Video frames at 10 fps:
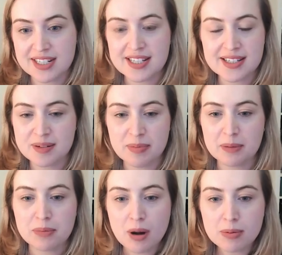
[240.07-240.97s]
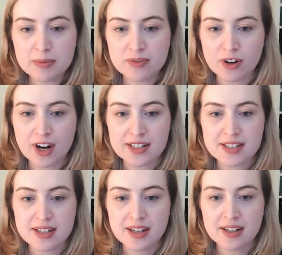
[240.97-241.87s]
this isn't a big problem for
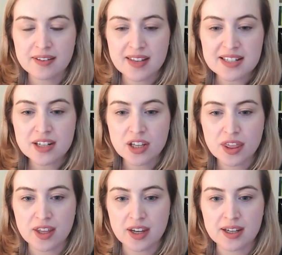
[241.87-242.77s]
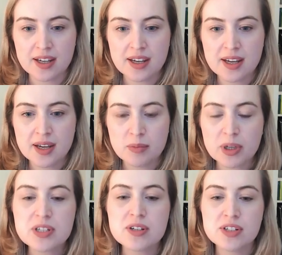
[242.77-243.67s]
us," that's a good thing,
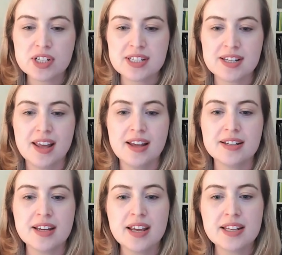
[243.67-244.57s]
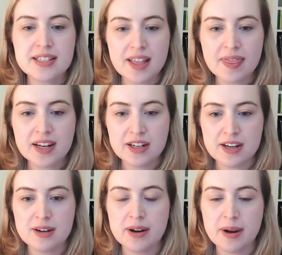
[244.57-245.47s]
because you just learned something
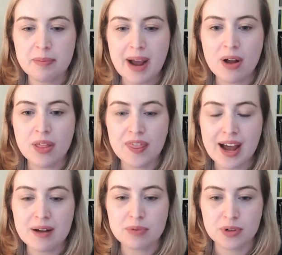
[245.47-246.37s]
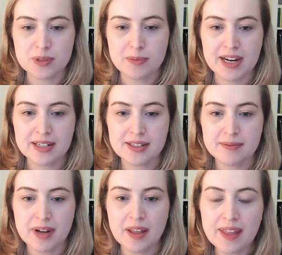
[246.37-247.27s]
new about that prospect,
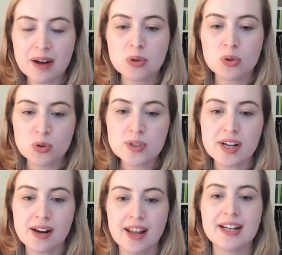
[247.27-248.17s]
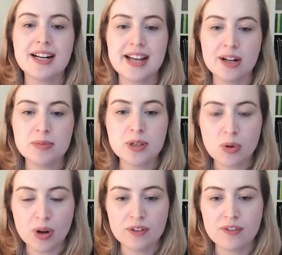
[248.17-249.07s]
and that will also likely help you
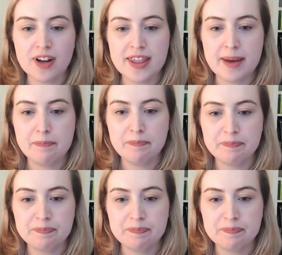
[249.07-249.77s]
qualify them.